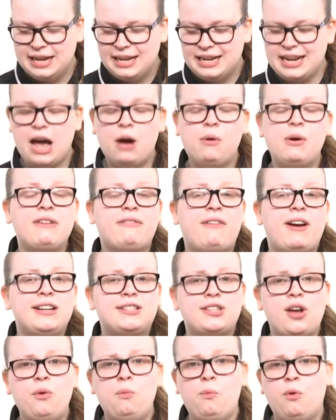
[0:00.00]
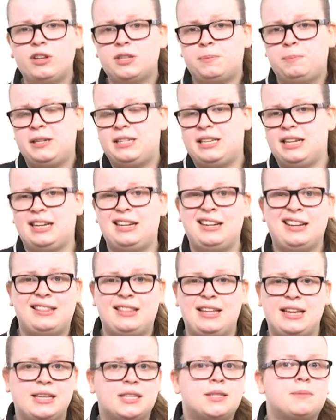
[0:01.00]
Now if I don't want particular
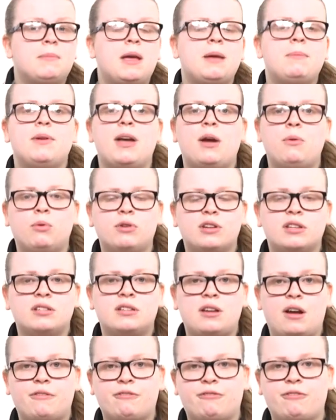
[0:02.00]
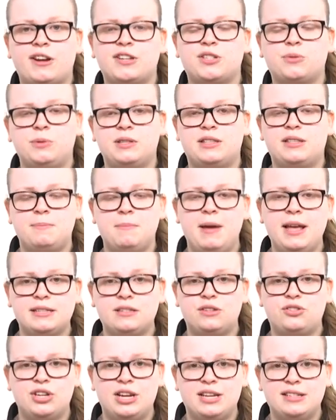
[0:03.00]
things, maybe I want to start fresh with the
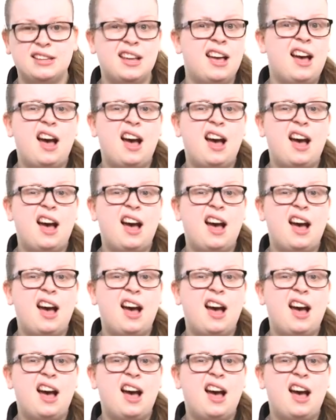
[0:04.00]
messages,